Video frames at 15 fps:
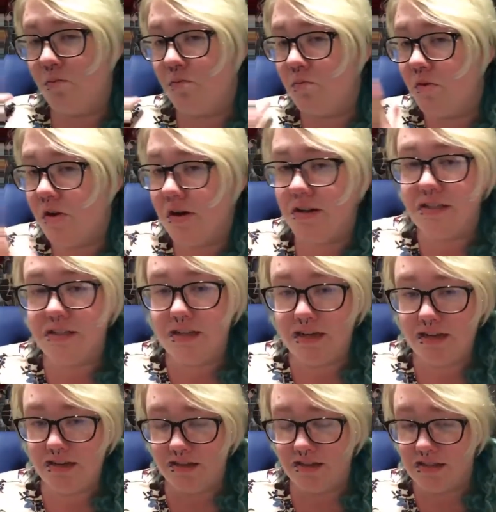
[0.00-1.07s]
want
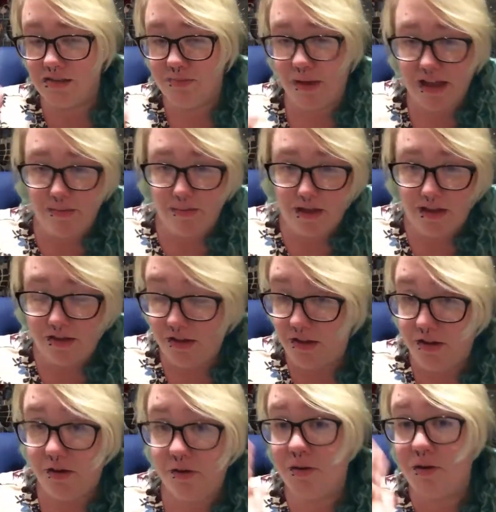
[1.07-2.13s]
this baby, you
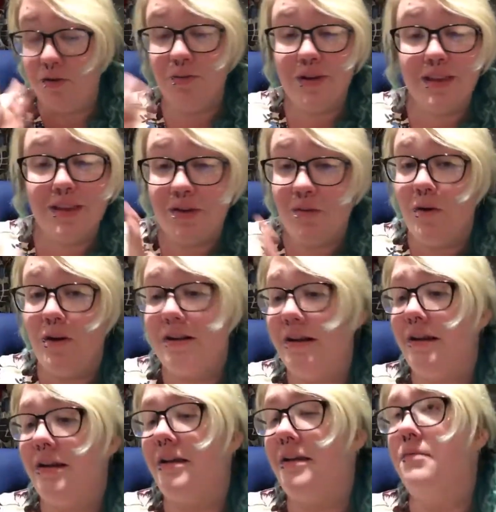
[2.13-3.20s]
know? You really want
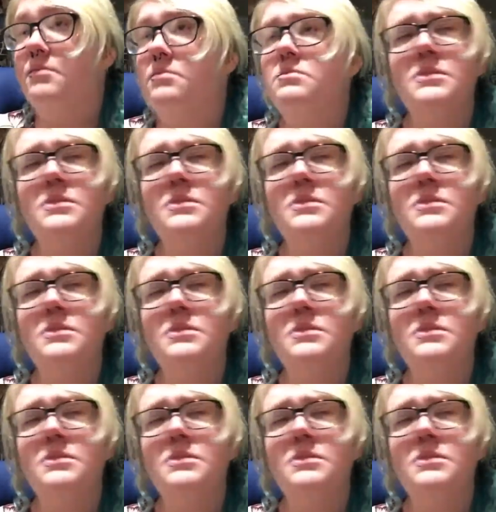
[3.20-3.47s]
it, and